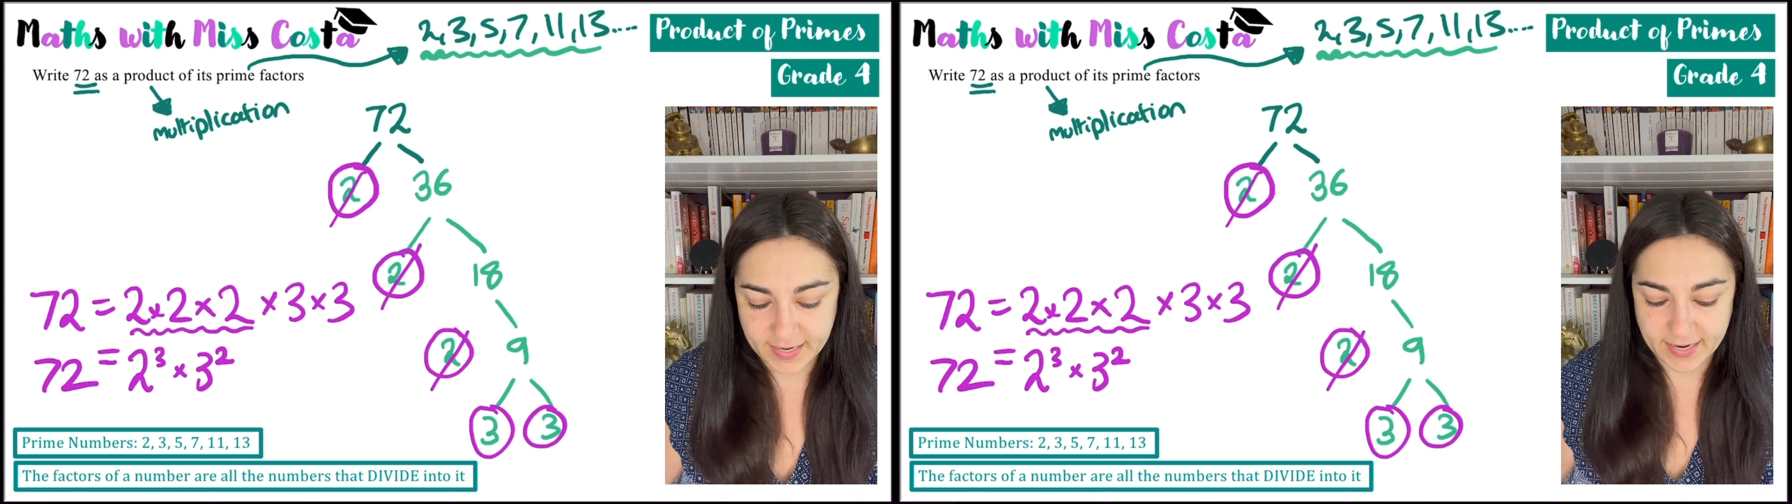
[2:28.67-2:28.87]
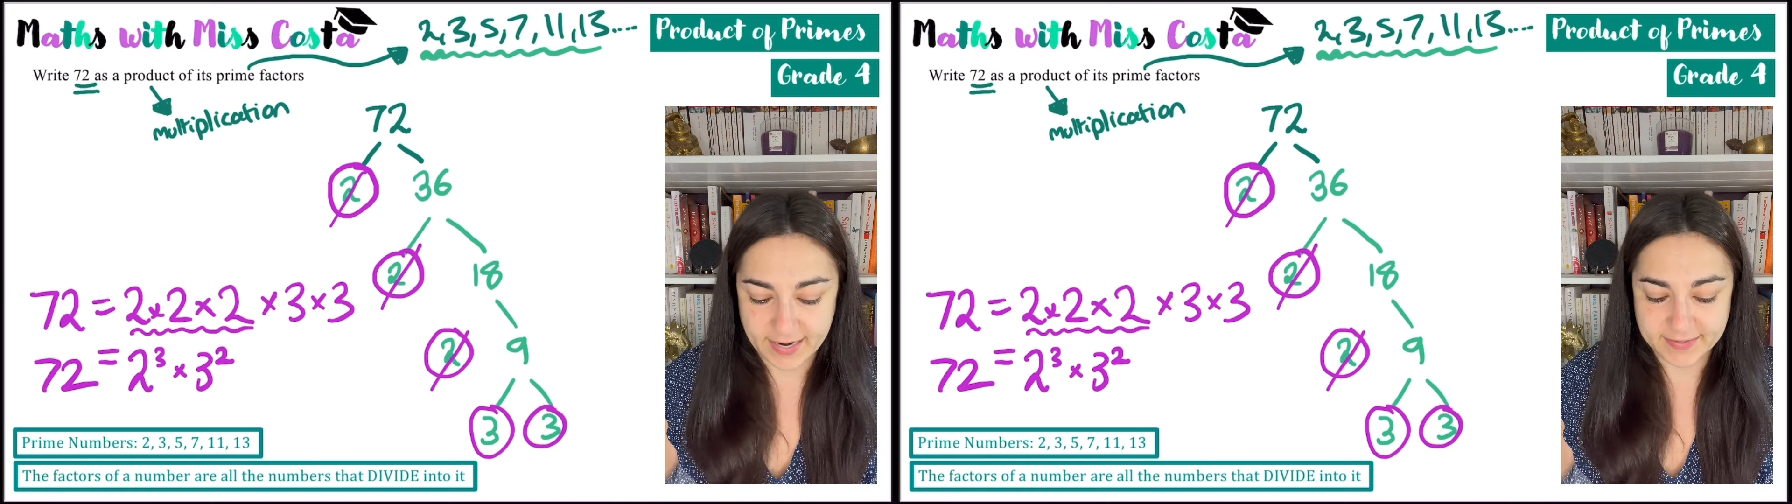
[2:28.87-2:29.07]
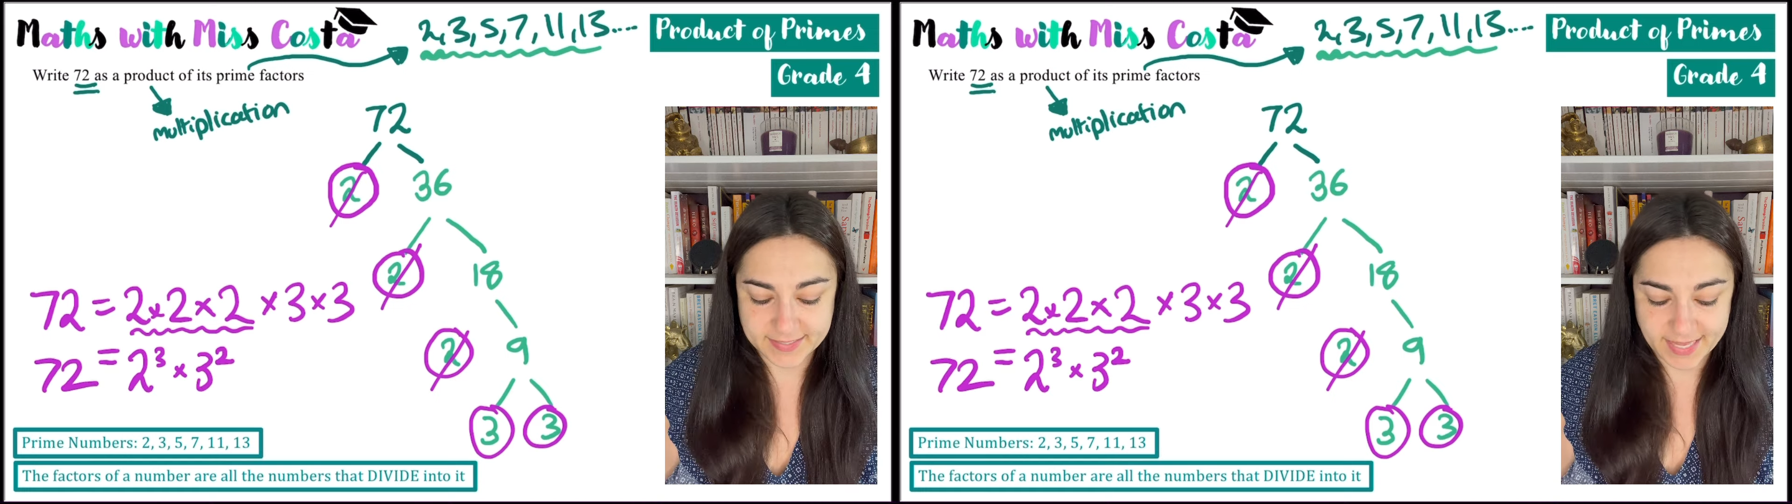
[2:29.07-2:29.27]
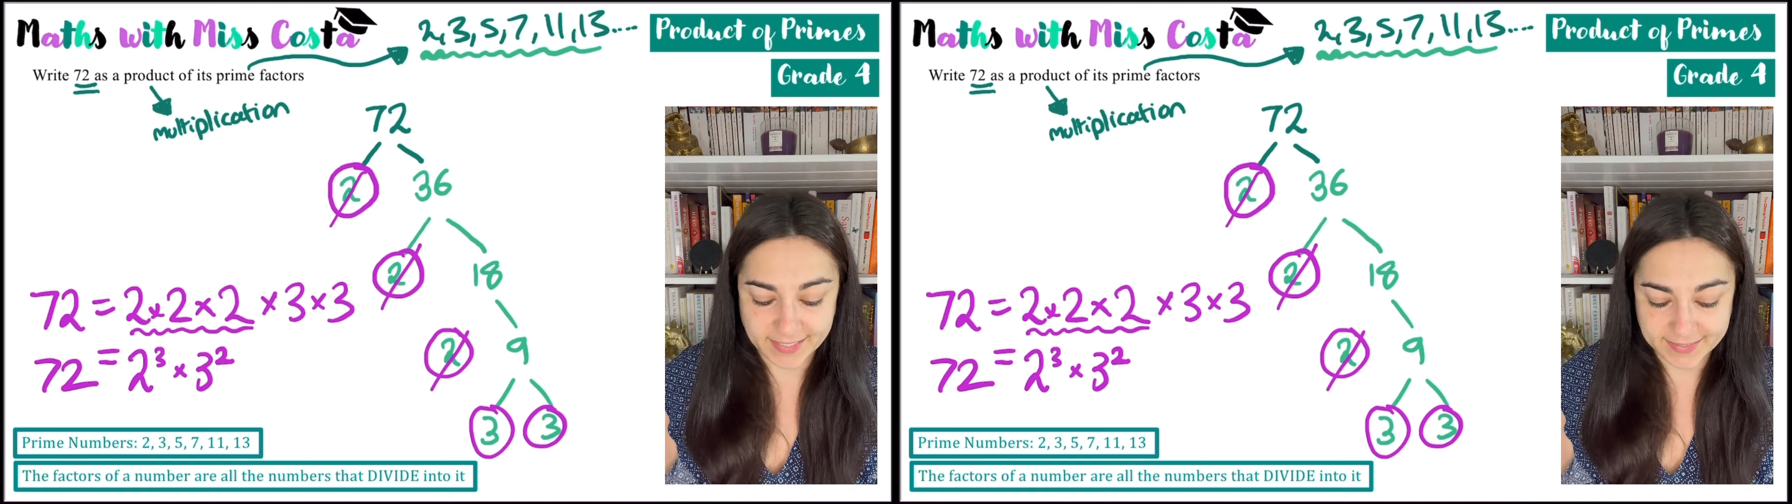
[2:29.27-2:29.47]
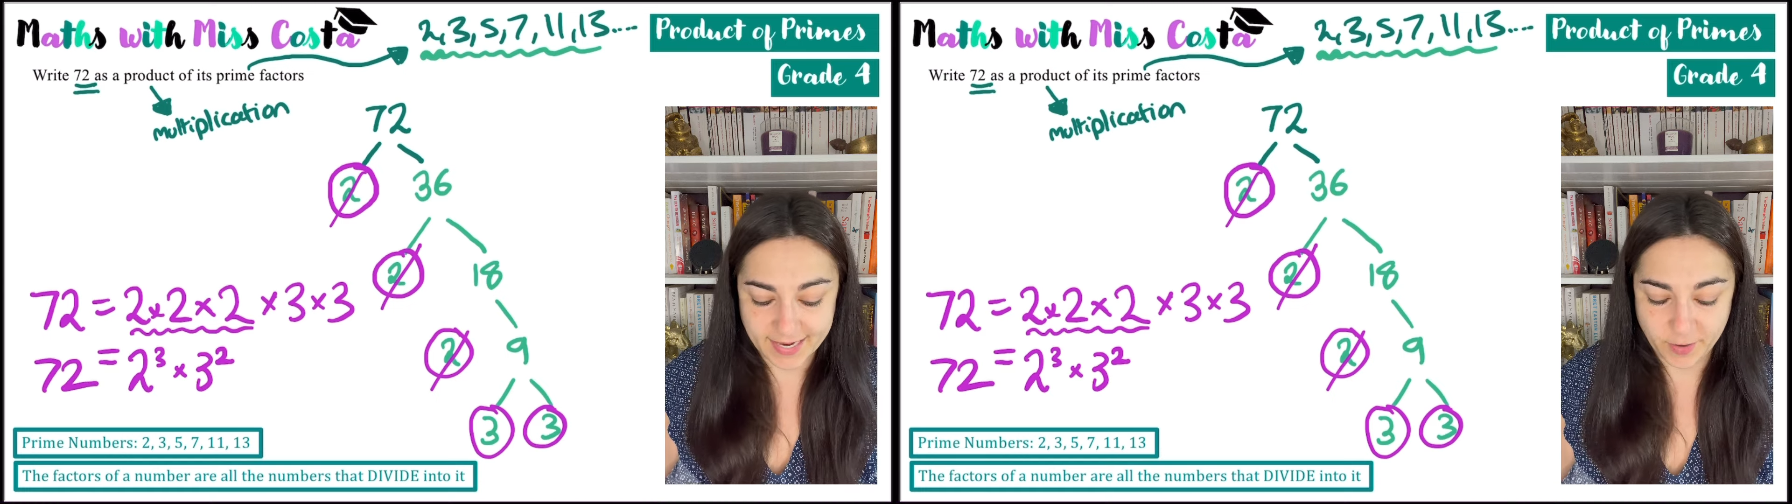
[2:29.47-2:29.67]
And
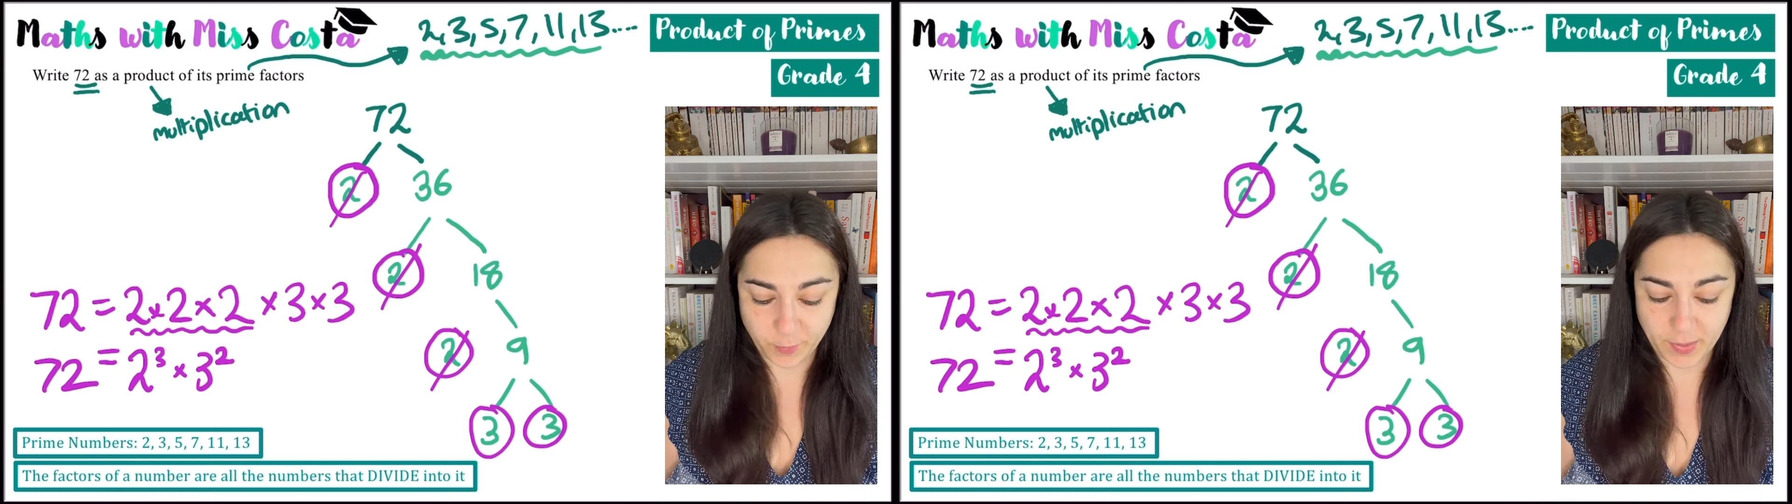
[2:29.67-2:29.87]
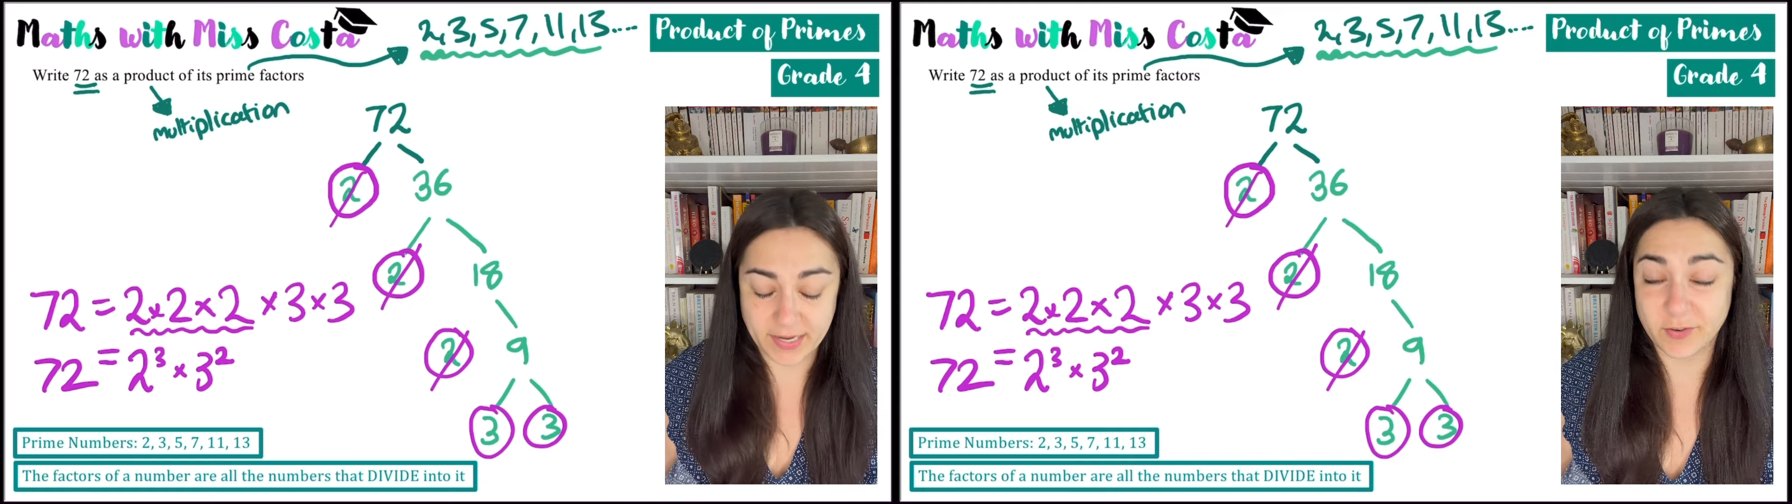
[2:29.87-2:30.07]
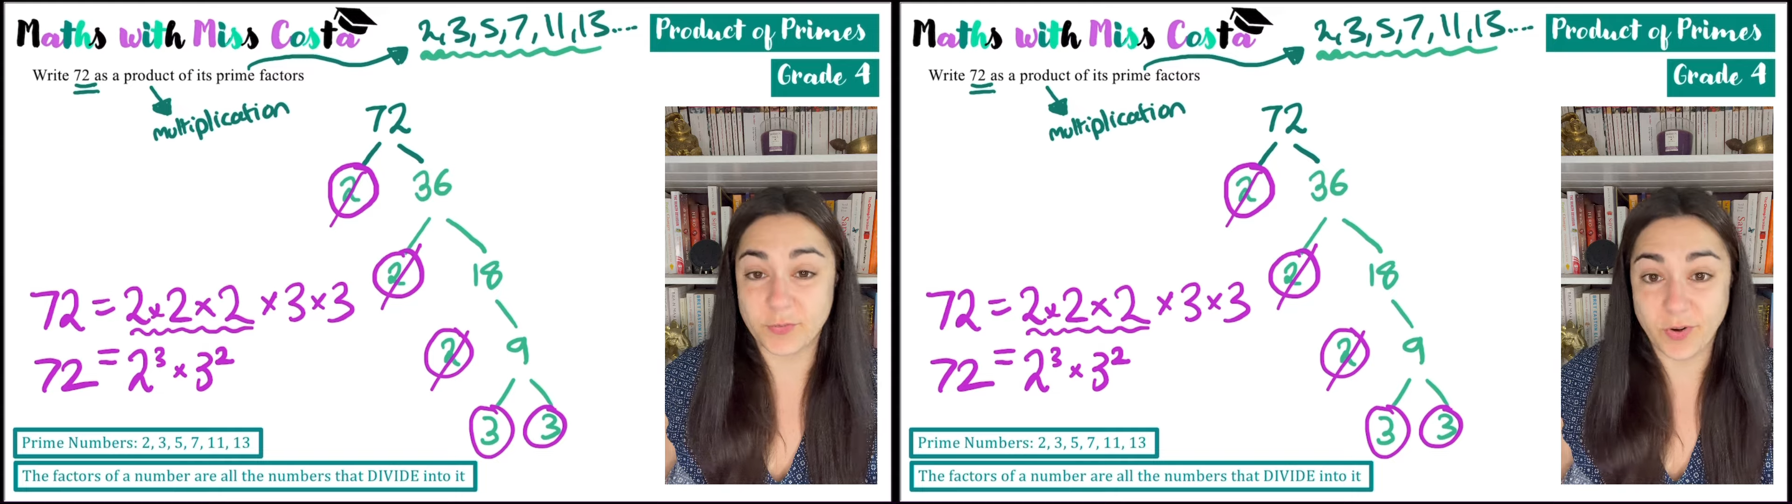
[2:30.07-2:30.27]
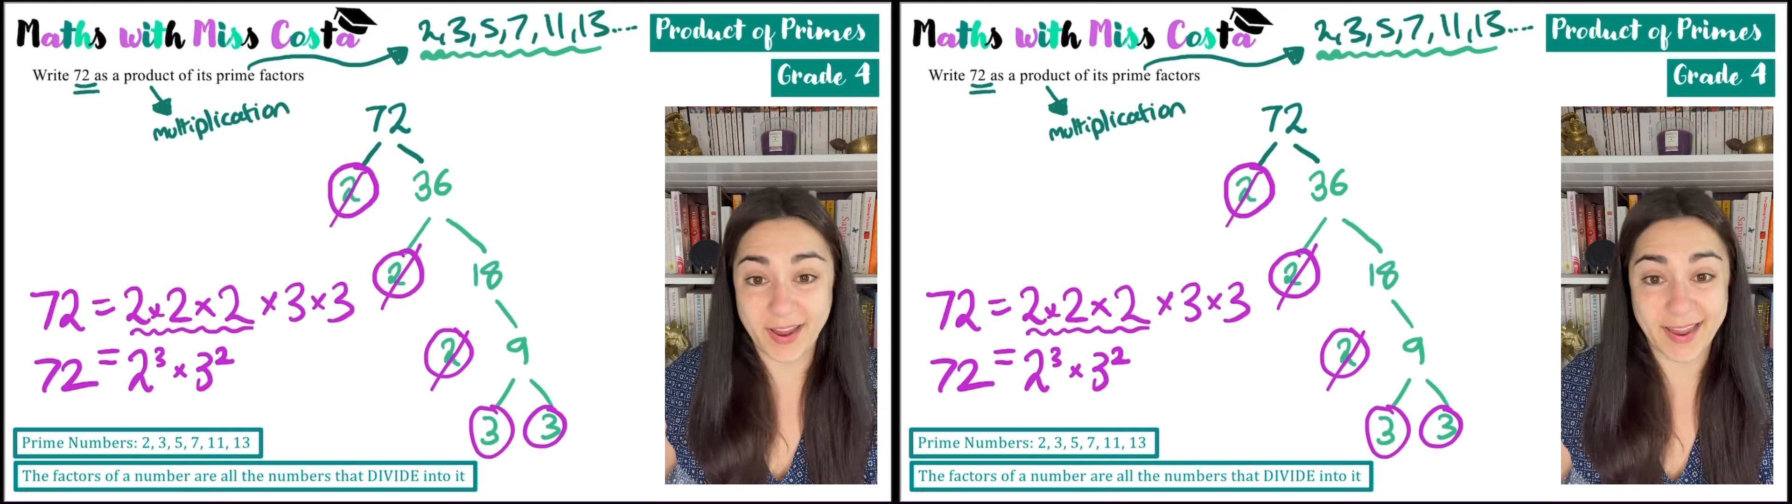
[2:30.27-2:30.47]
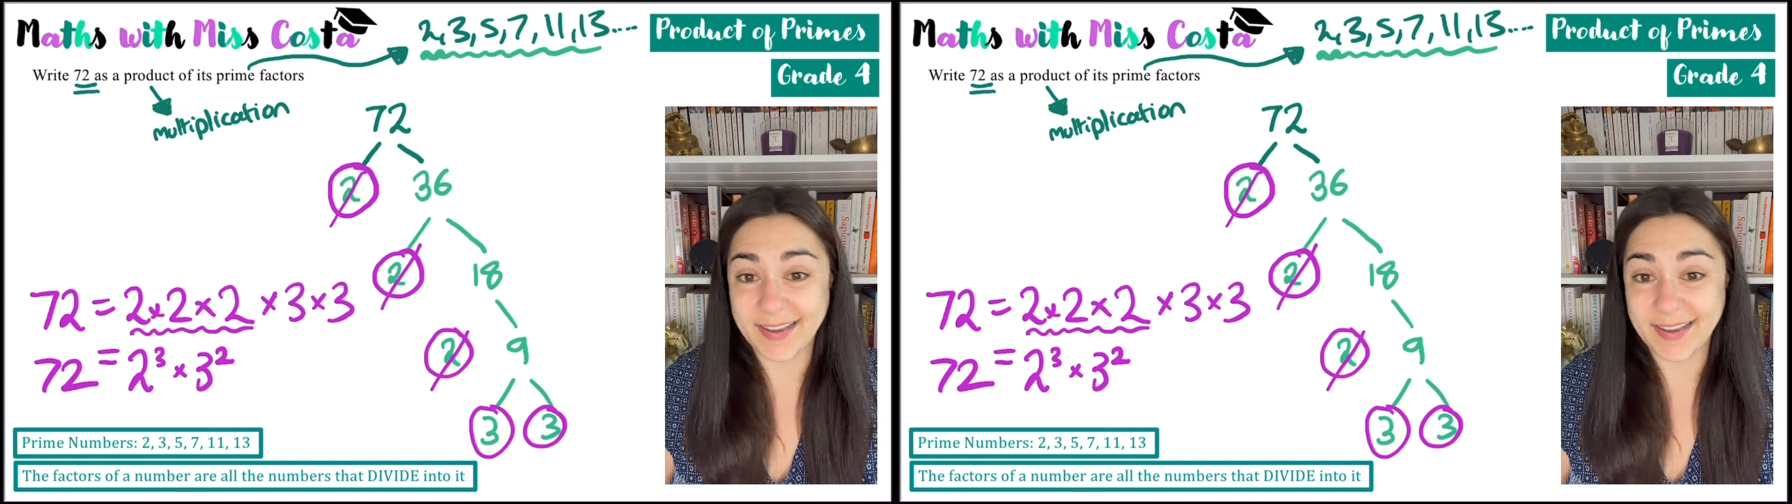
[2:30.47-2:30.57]
that's how we'd write